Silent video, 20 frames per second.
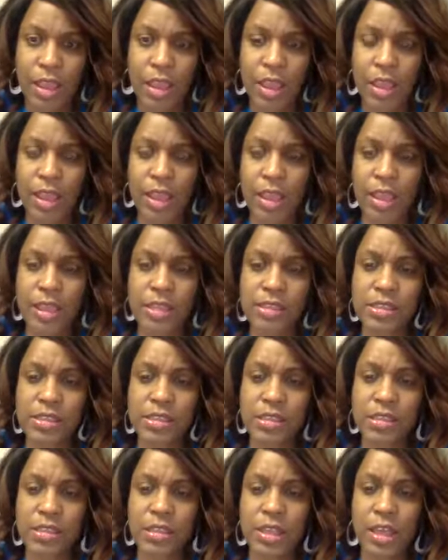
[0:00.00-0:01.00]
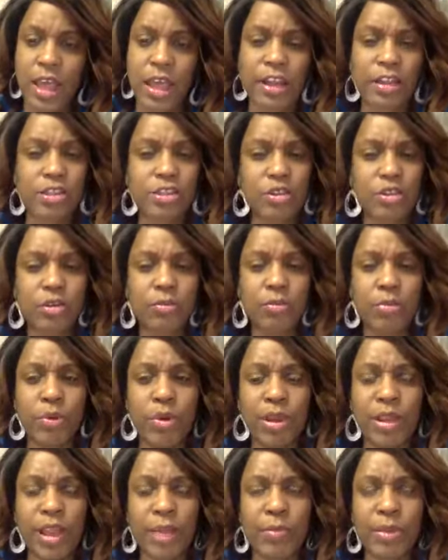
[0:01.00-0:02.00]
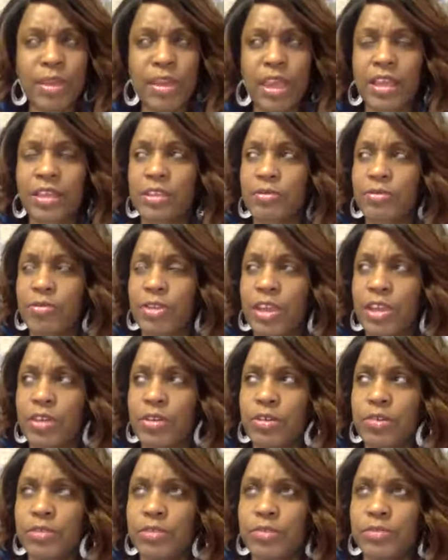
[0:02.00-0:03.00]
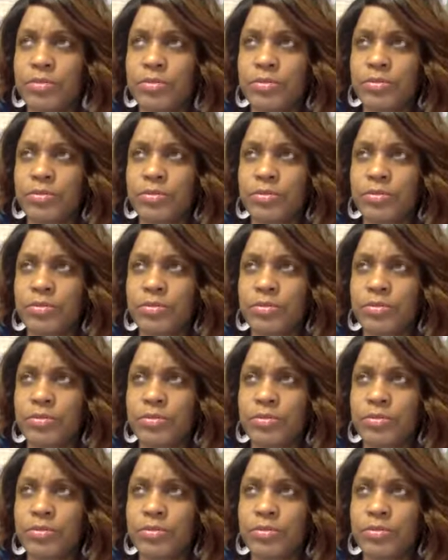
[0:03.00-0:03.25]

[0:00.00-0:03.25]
And at a certain point, I began to feel